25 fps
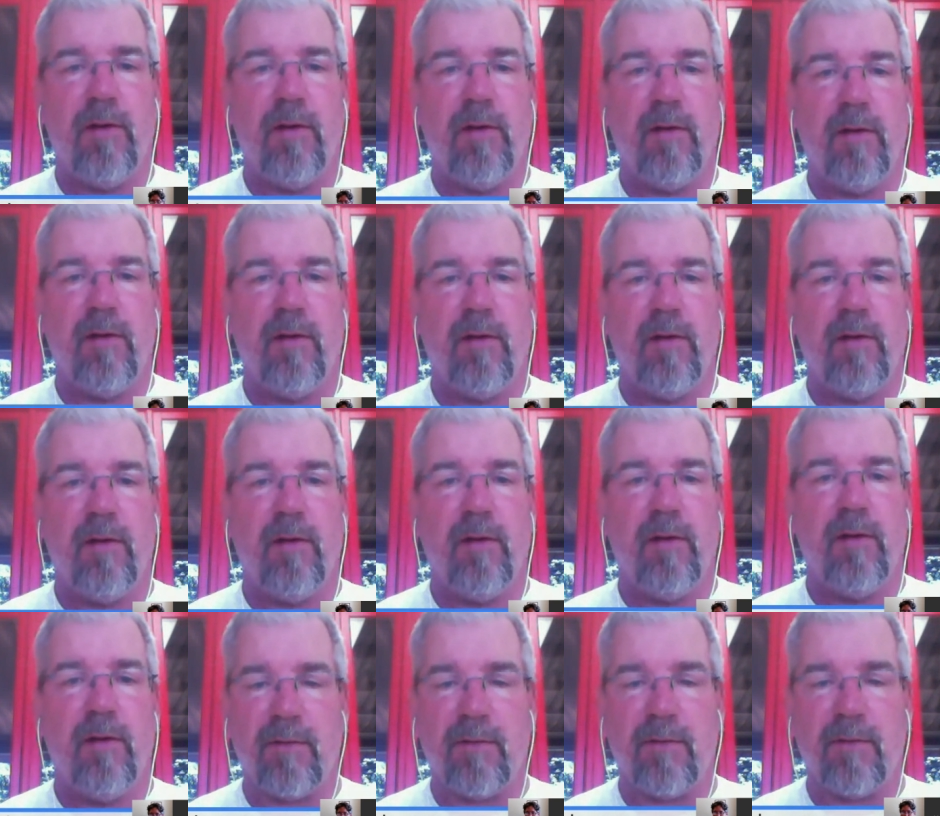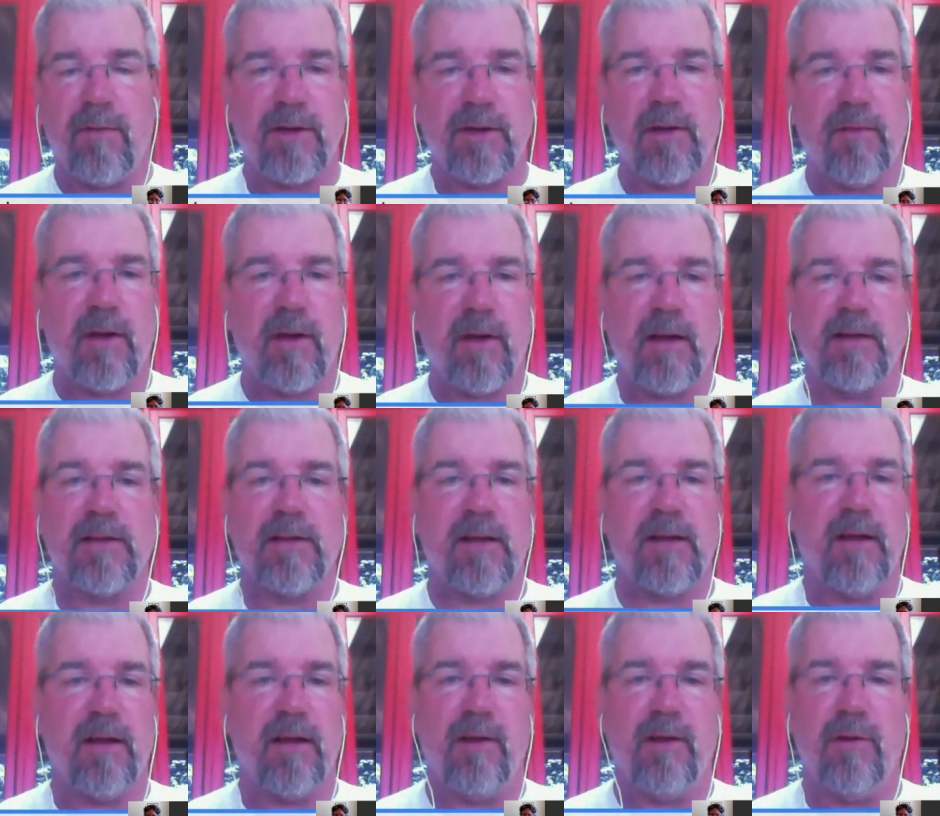information
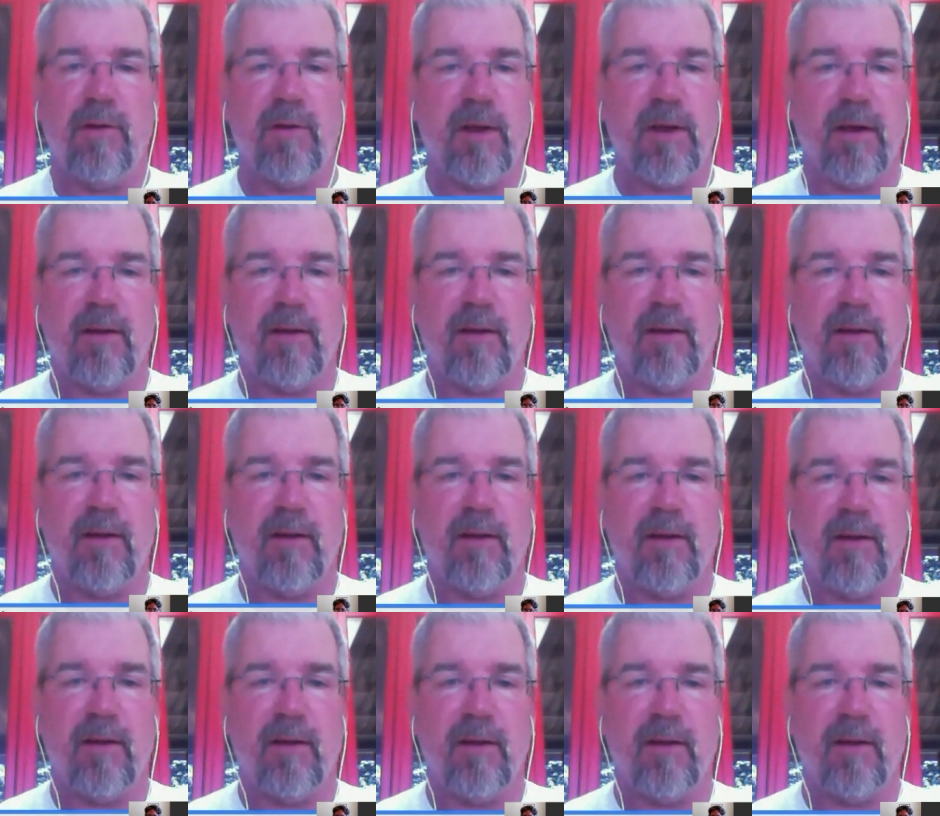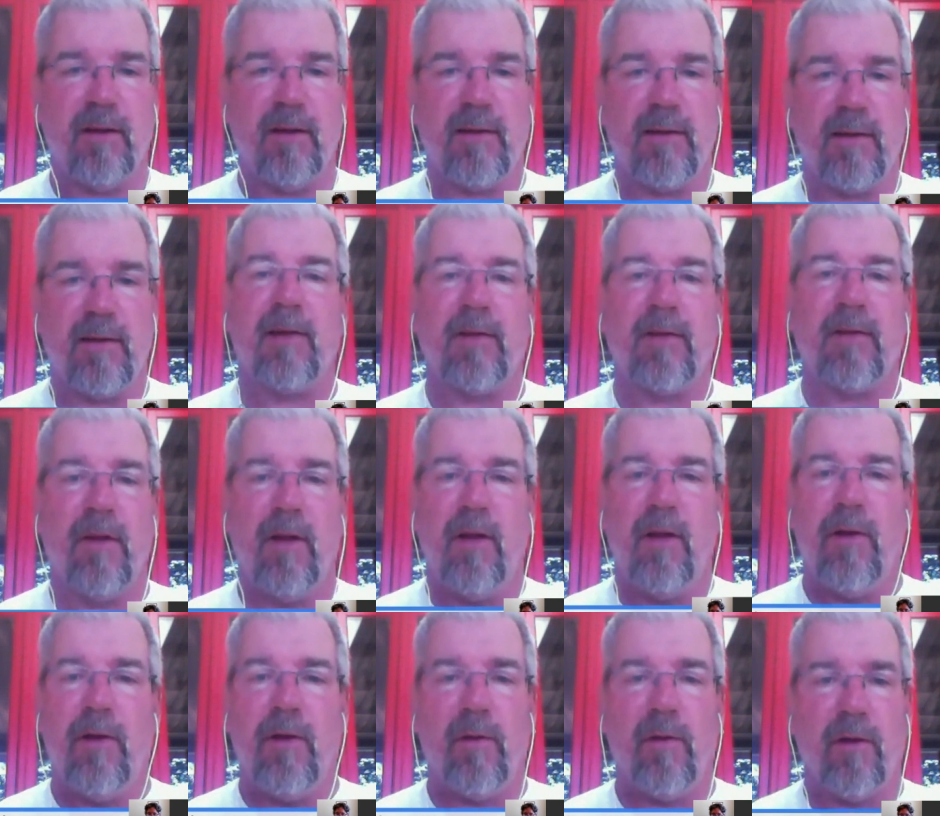device that you can text
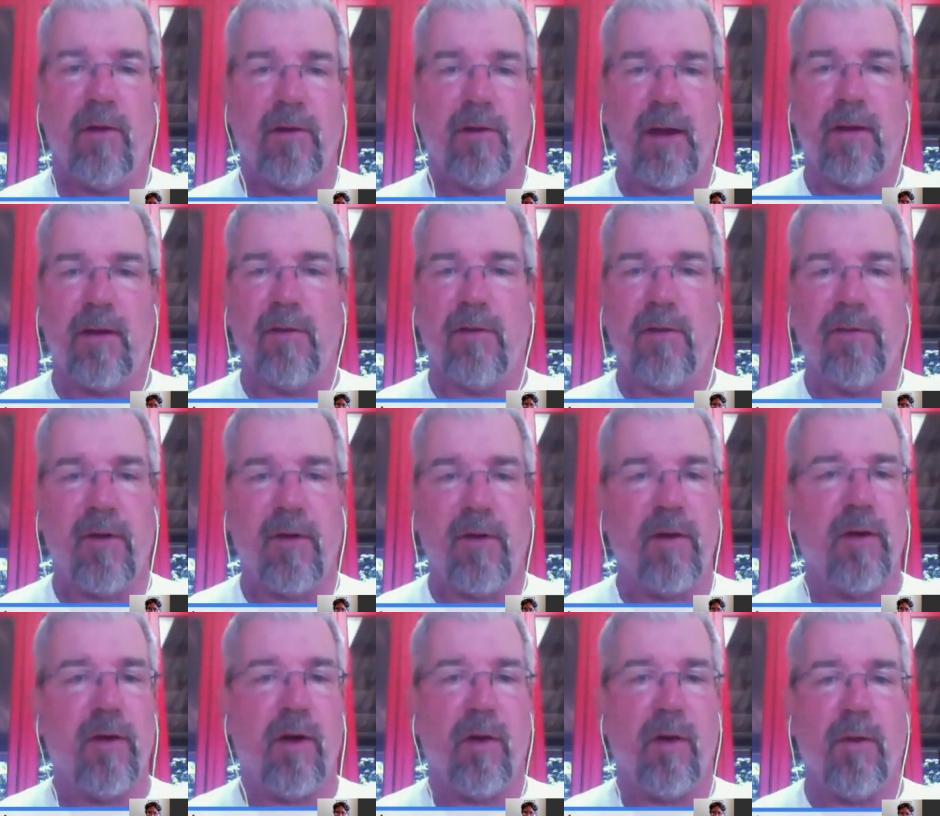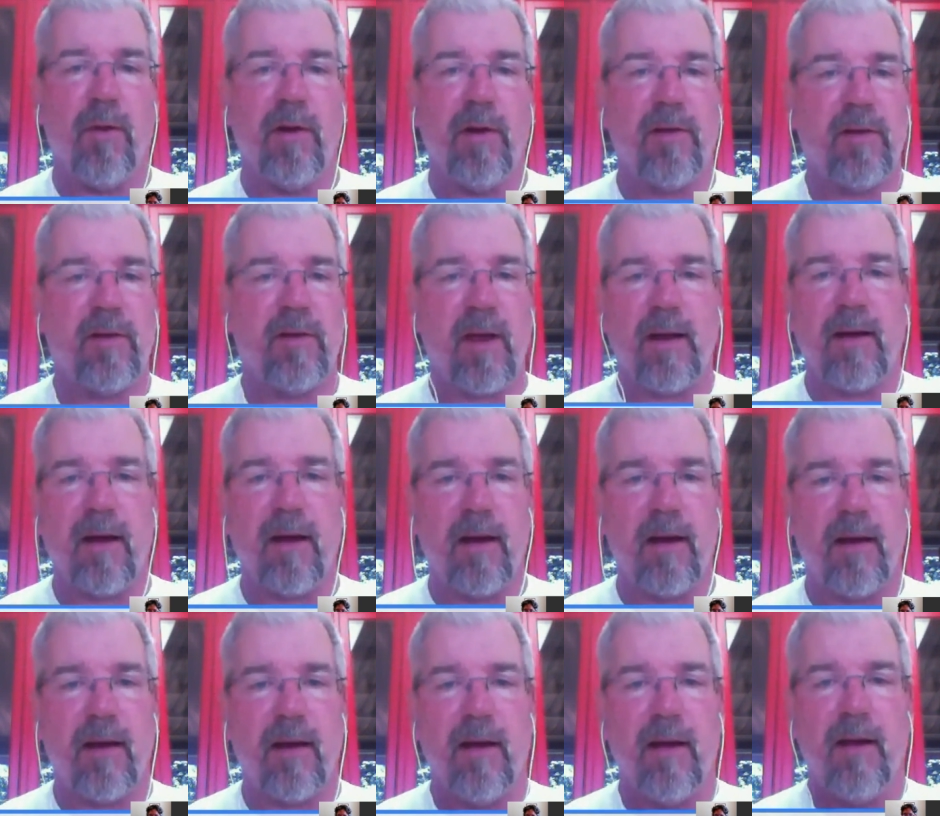or take a photo and send
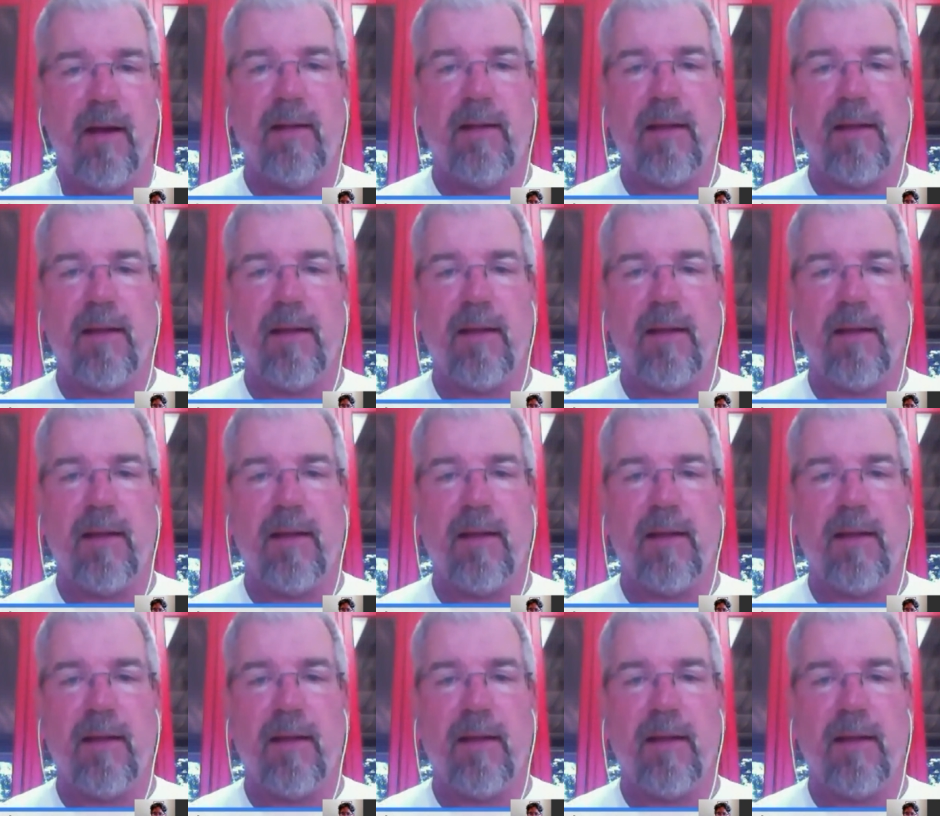it.